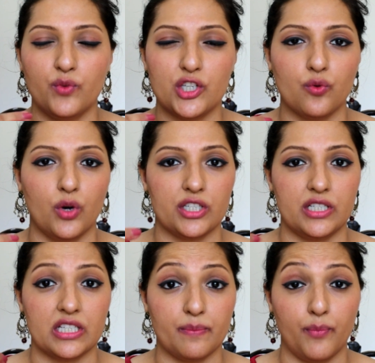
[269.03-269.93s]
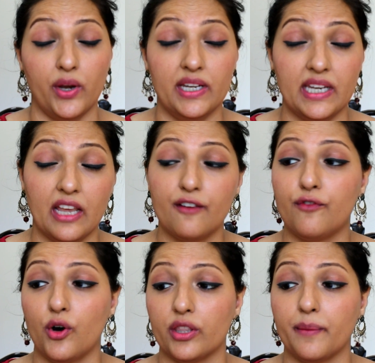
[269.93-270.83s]
which was disappointing
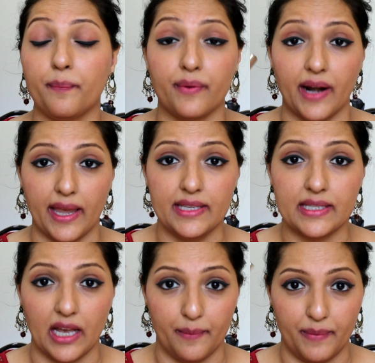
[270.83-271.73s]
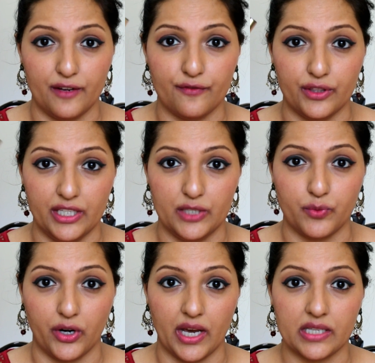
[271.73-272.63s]
for the price I paid for these
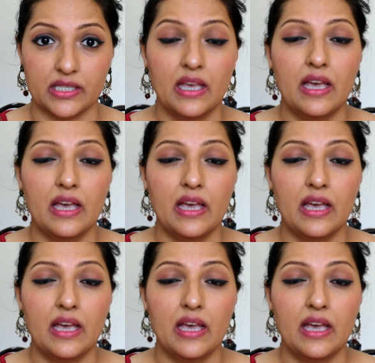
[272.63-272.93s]
products.